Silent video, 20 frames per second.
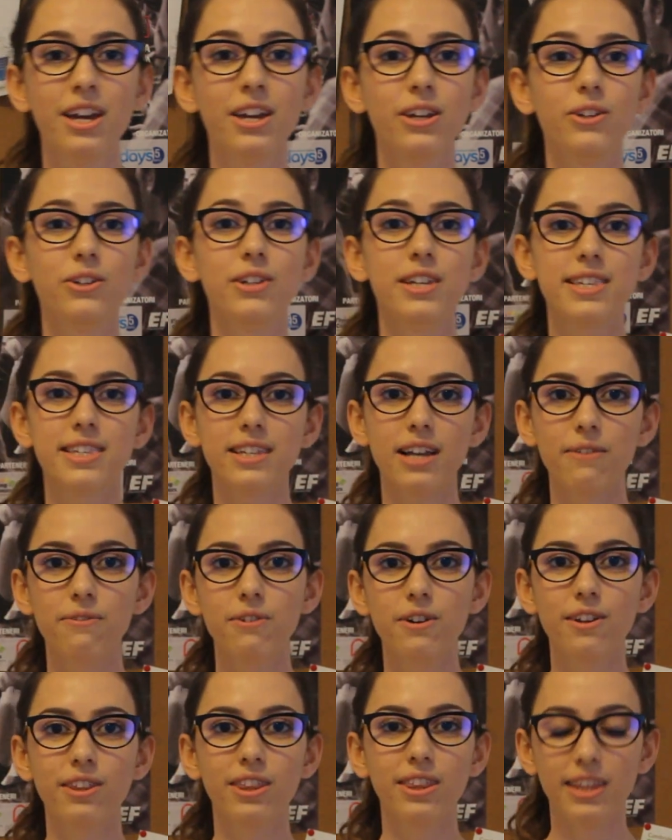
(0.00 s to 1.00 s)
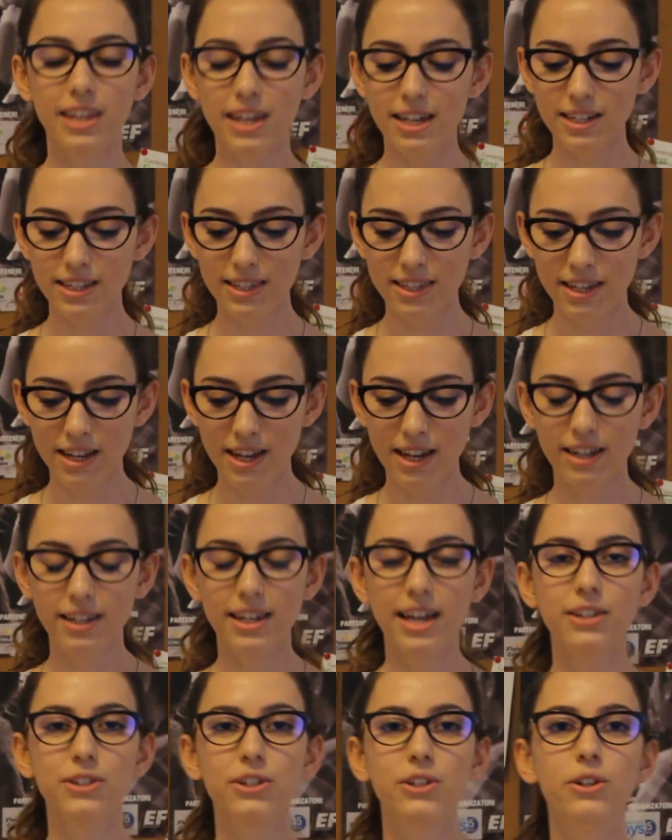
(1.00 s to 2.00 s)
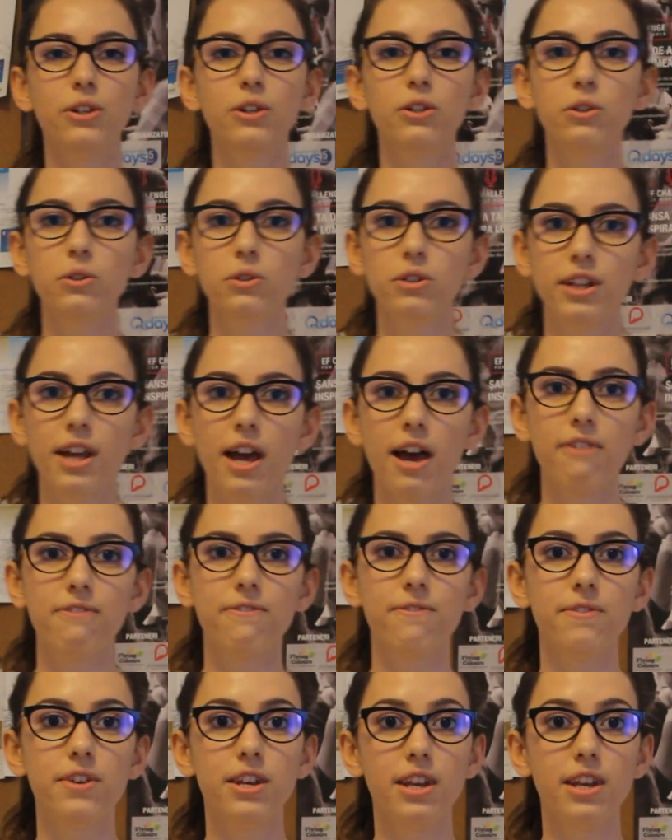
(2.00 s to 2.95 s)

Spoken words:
You discover things that you could have